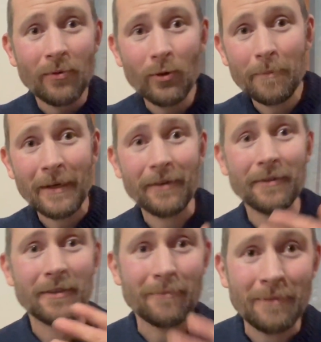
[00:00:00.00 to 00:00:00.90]

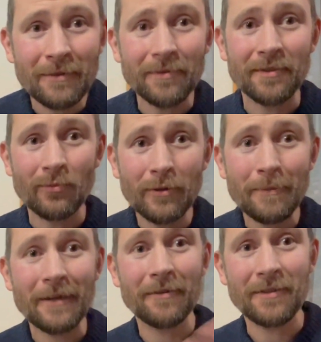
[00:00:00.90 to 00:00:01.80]
woodpeckers and beetles and
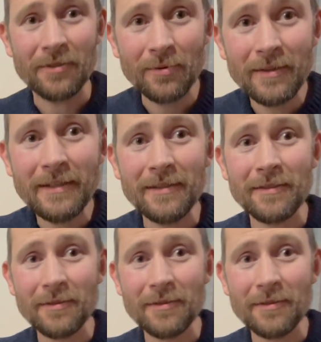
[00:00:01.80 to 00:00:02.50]
woodpeckers and trees